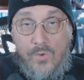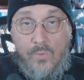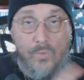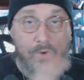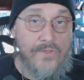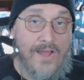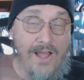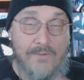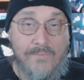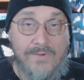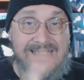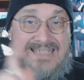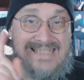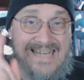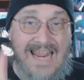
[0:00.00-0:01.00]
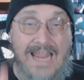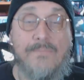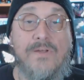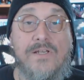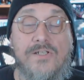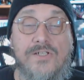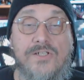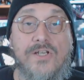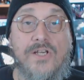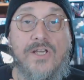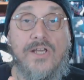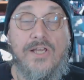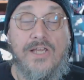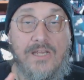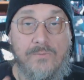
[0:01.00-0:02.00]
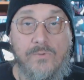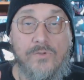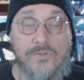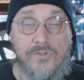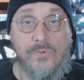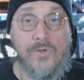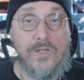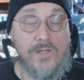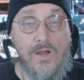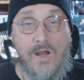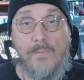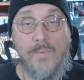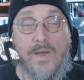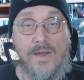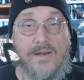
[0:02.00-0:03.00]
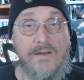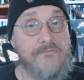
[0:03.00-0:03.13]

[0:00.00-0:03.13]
with how much damage he will do in combat.